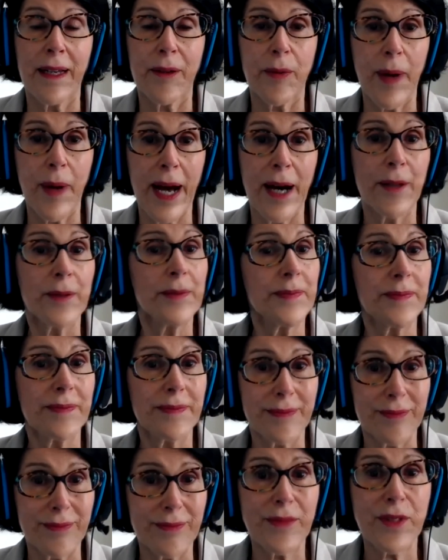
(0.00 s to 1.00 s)
Wow,
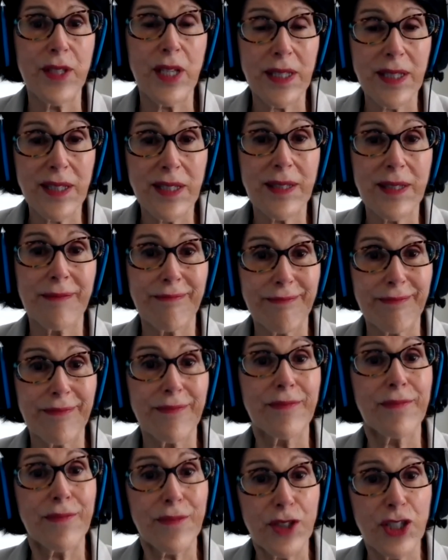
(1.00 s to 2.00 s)
just
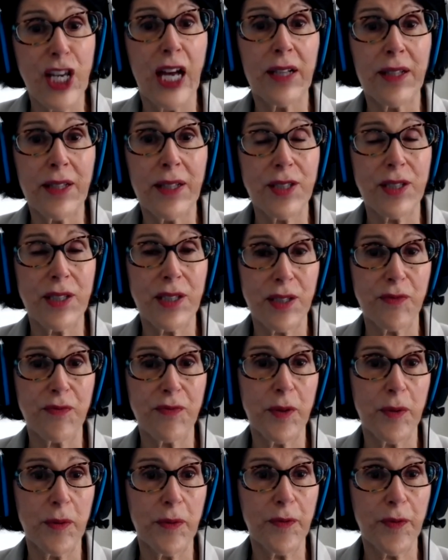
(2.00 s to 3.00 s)
challenges
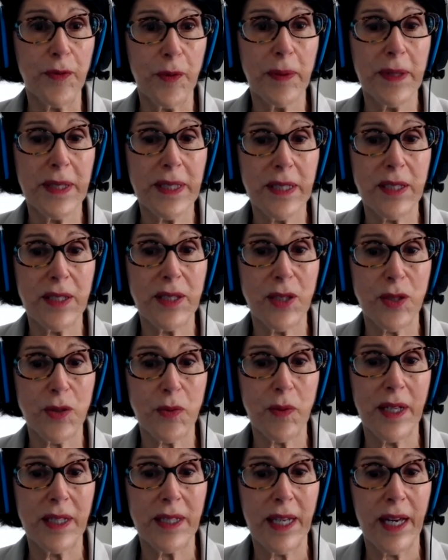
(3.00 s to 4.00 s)
for businesses
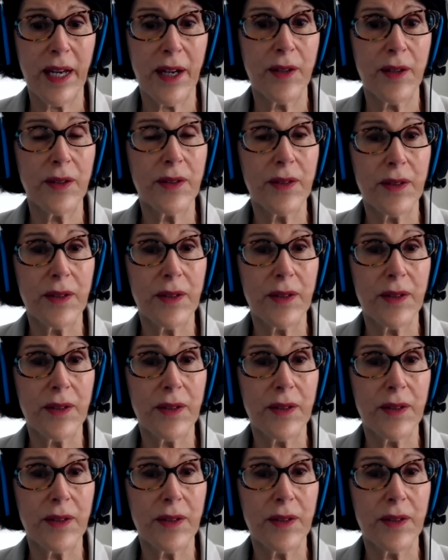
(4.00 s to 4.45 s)
right now.